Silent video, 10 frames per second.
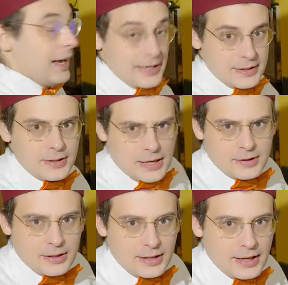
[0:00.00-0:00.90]
in the
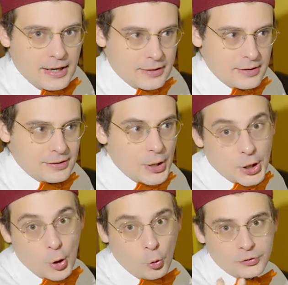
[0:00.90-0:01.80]
end, in a cadence,
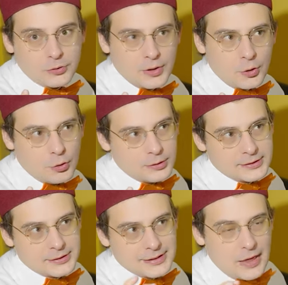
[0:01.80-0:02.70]
also recalls
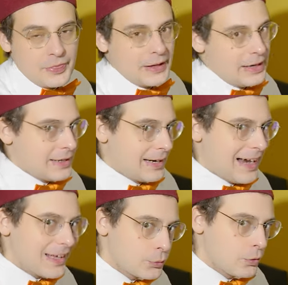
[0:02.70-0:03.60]
something like a
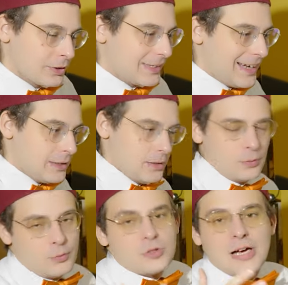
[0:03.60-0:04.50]
cadward
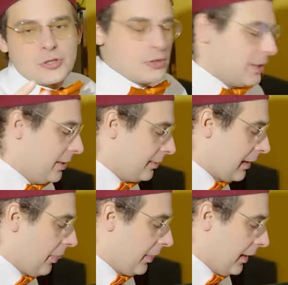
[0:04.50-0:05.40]
cadence, which actually is
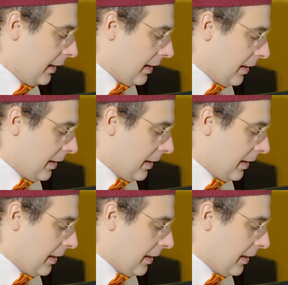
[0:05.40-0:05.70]
something